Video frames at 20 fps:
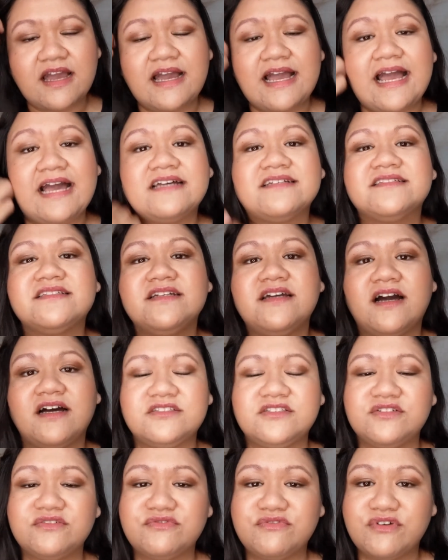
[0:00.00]
ask
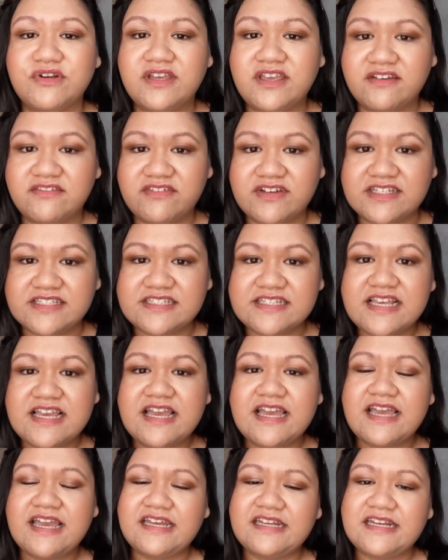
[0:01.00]
God to forgive us
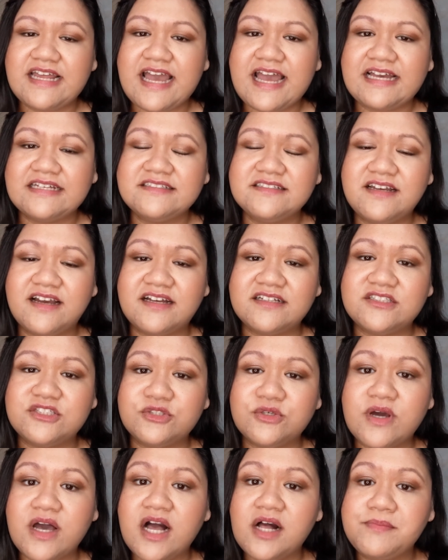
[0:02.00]
and ask God
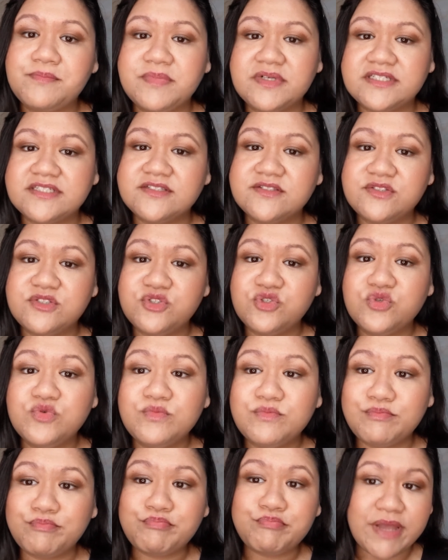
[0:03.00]
to help us
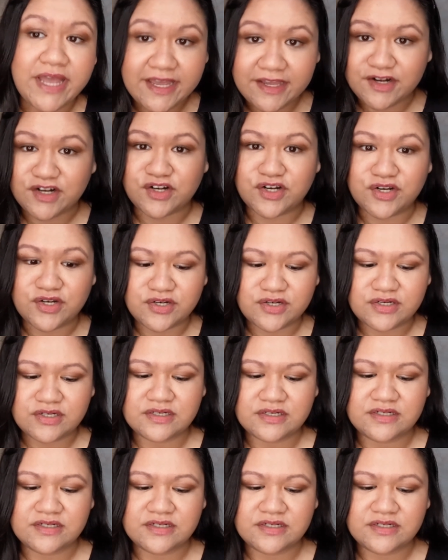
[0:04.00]
do better.